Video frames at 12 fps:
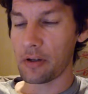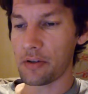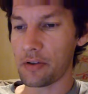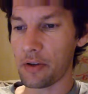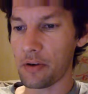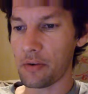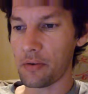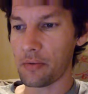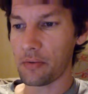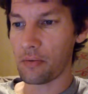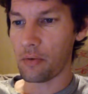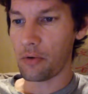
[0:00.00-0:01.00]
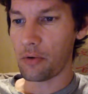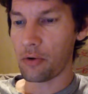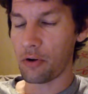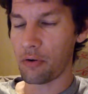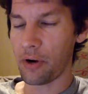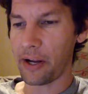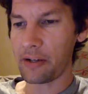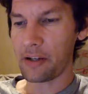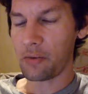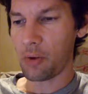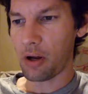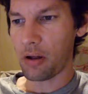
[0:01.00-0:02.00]
So,
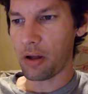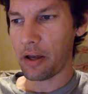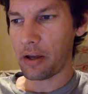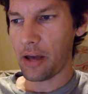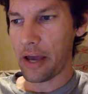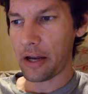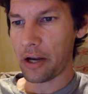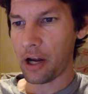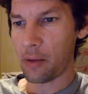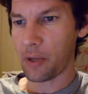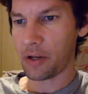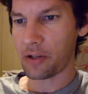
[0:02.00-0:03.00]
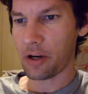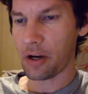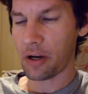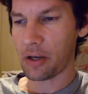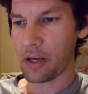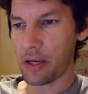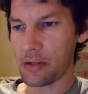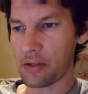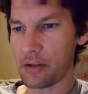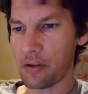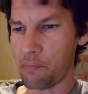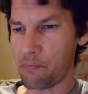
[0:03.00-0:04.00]
granted, while economic talk
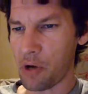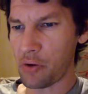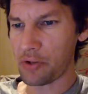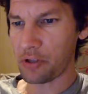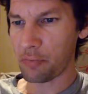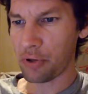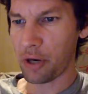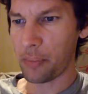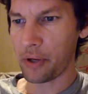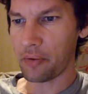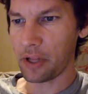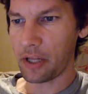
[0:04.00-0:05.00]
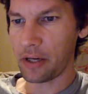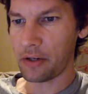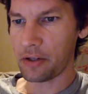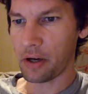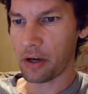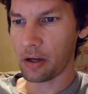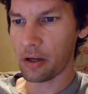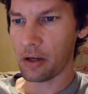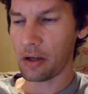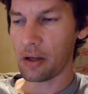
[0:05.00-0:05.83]
isn't the most prepping related talk,